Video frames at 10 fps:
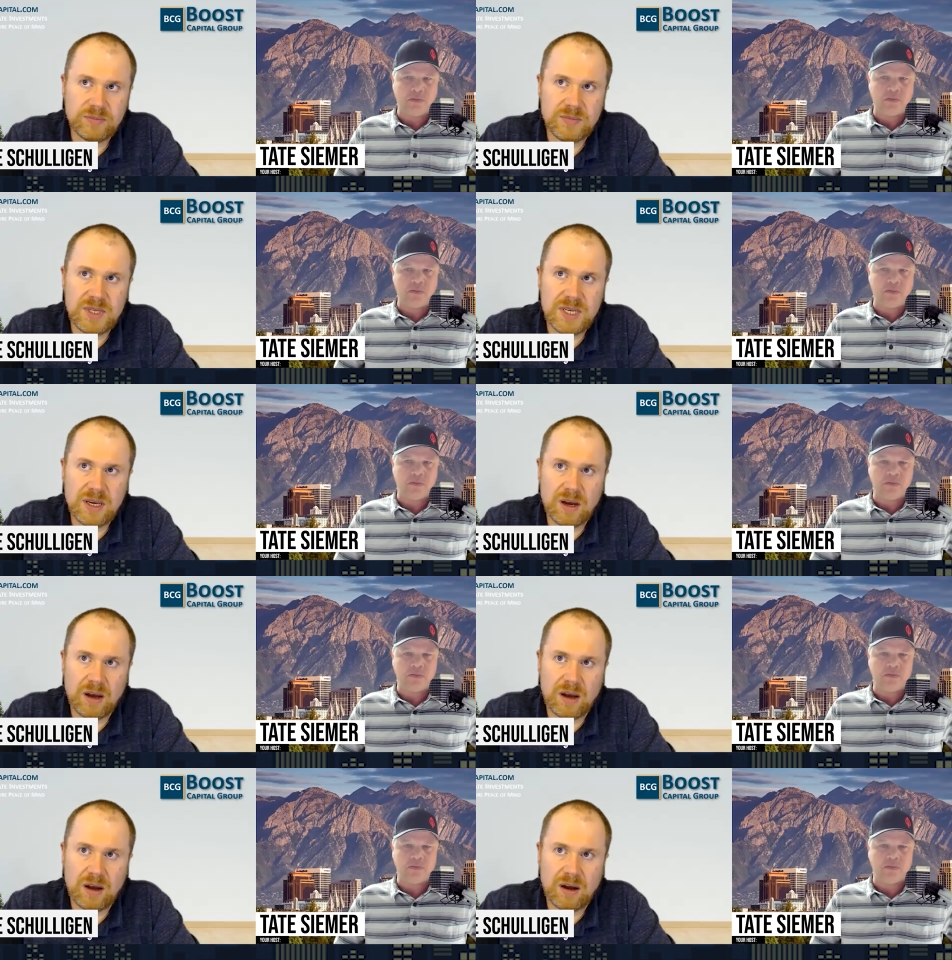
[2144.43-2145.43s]
Speaker 1: The
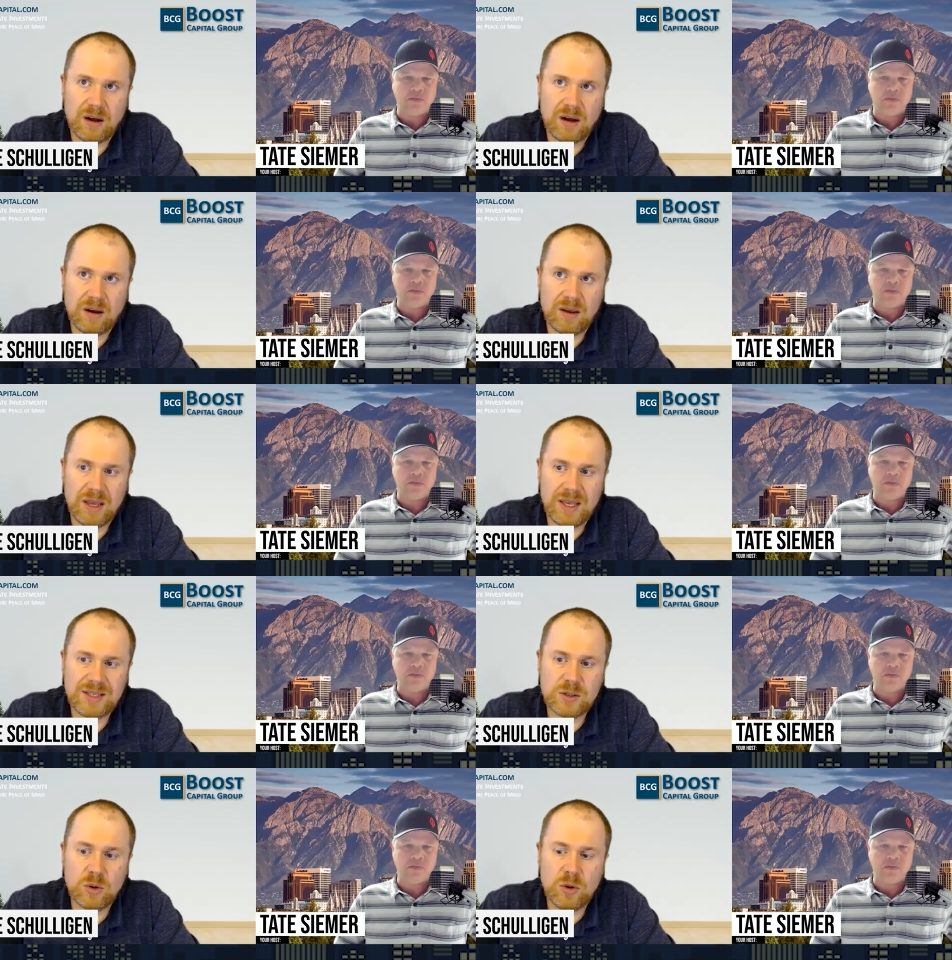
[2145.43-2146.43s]
uh,
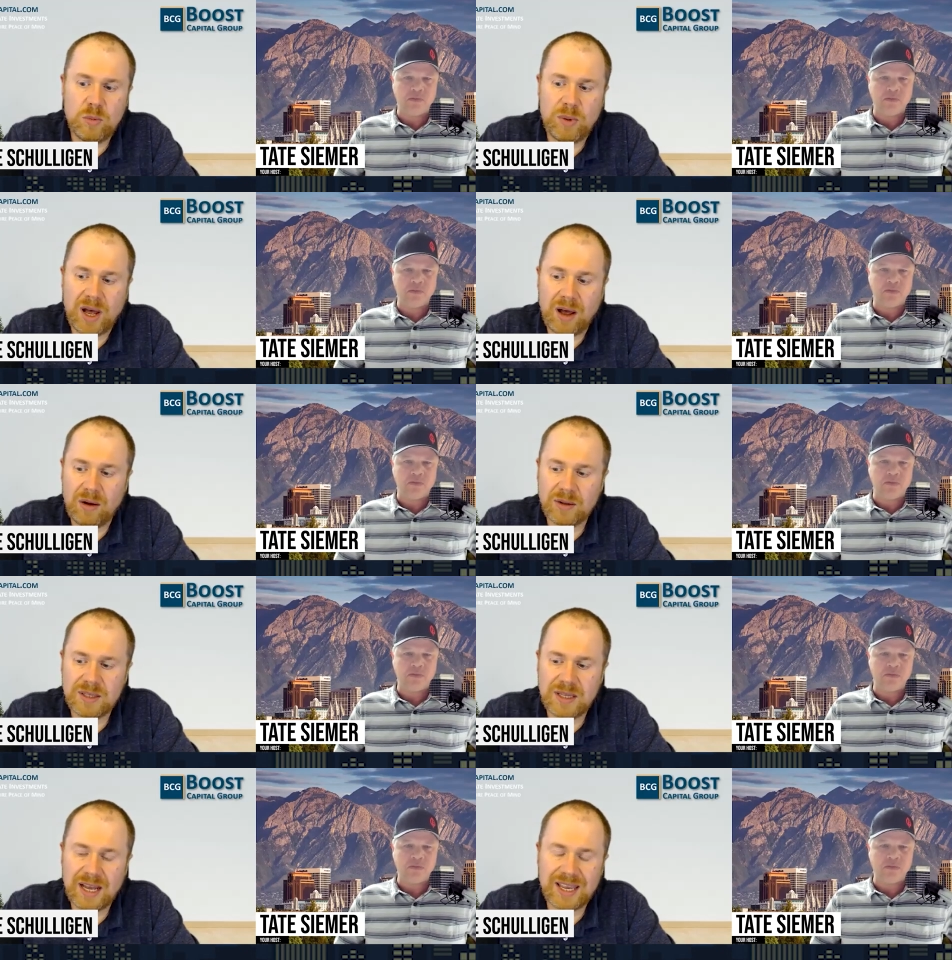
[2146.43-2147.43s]
it's all
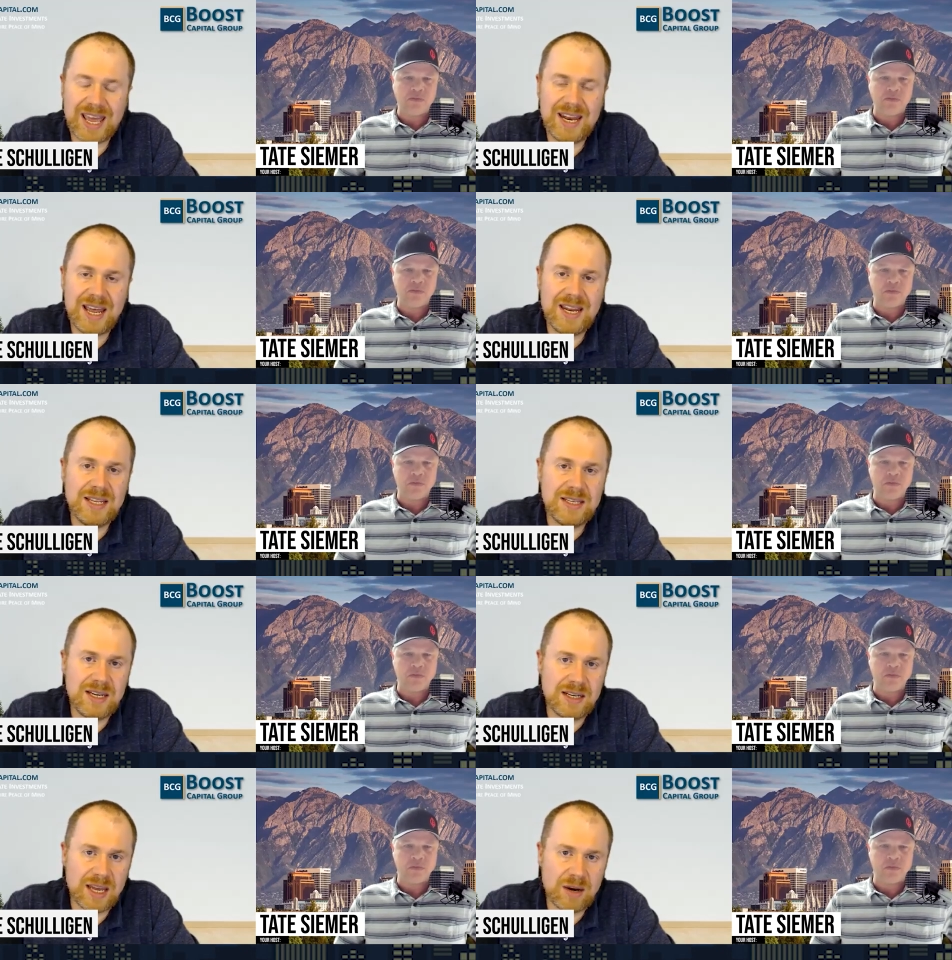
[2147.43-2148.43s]
about like an, any
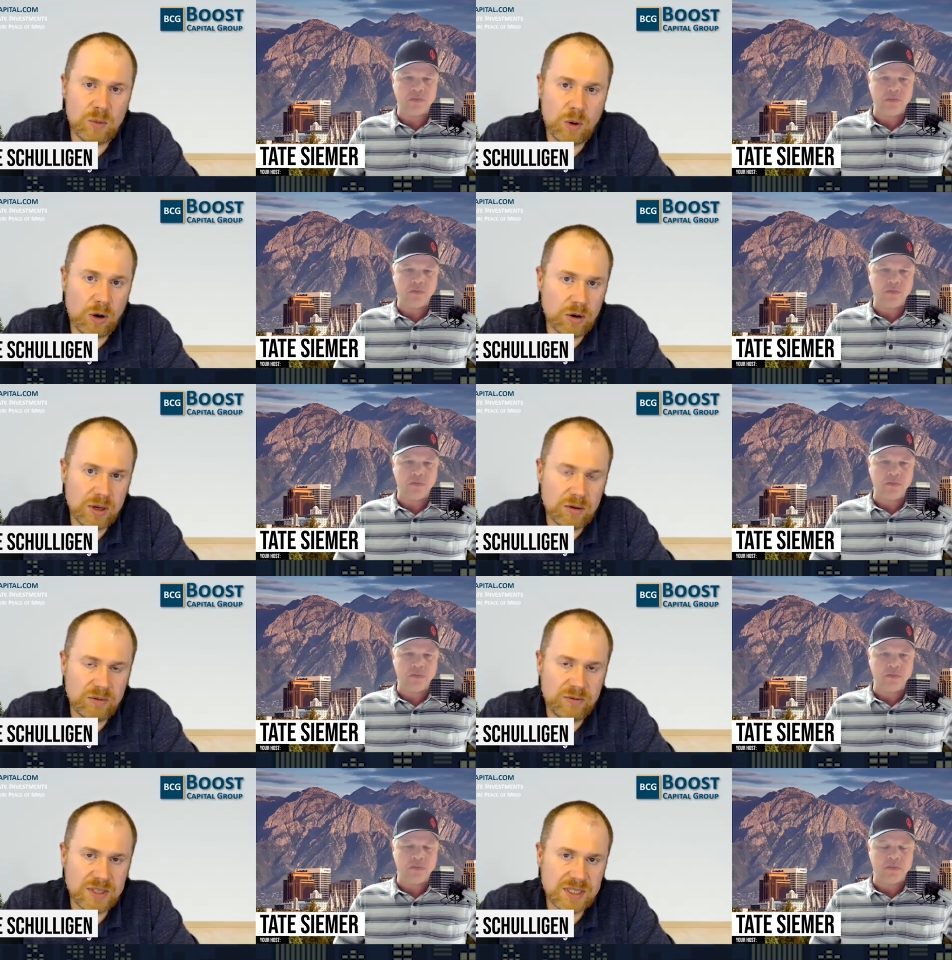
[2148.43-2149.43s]
deal can work, you
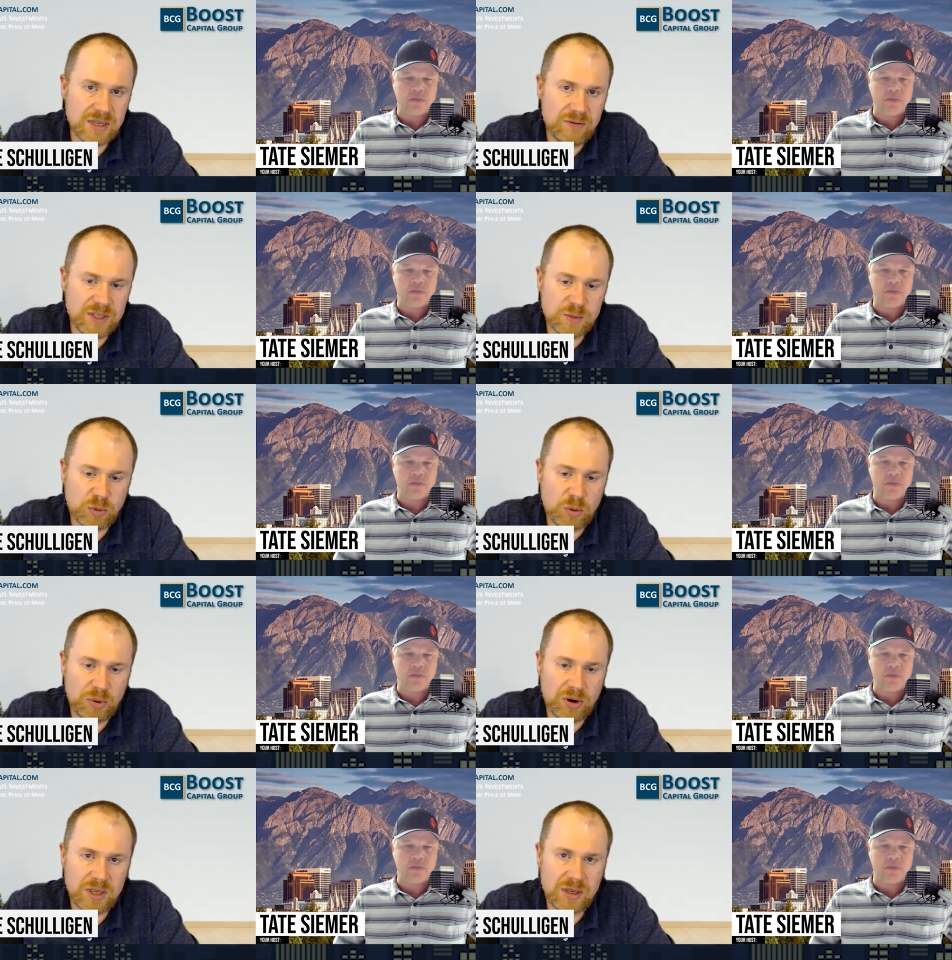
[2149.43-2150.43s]
know, if it's if it's
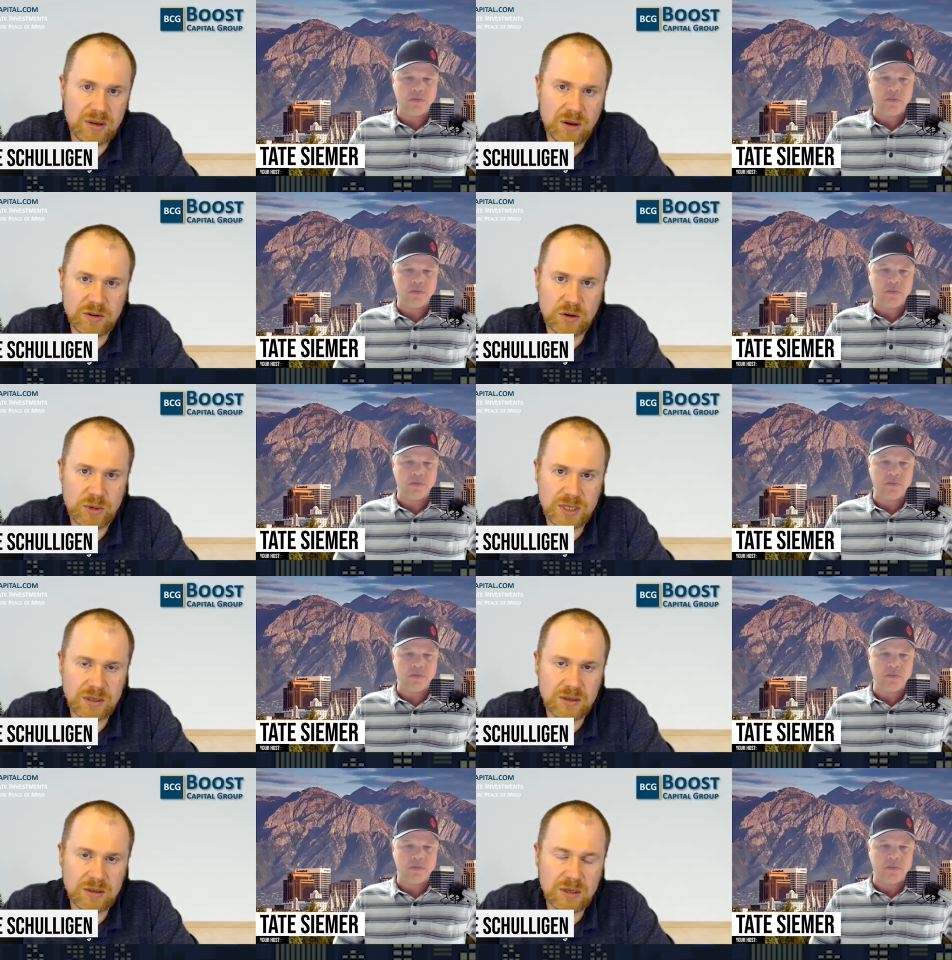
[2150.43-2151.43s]
properly
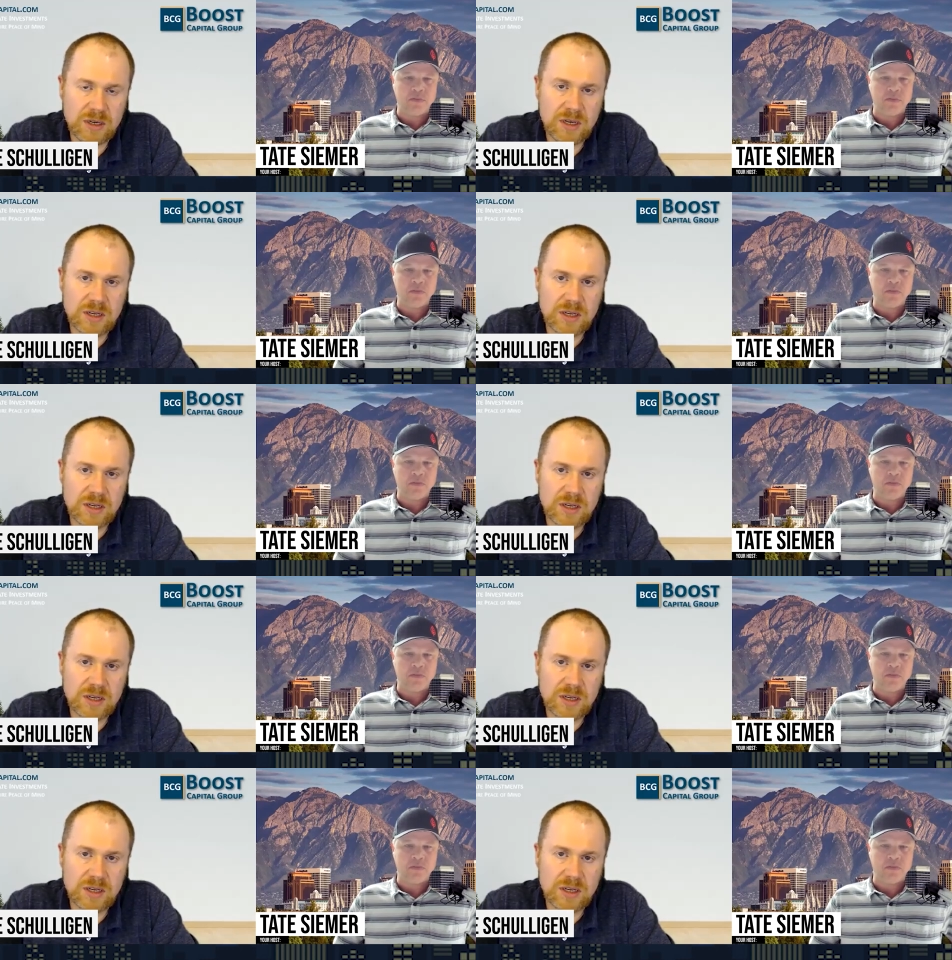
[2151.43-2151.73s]
underwritten.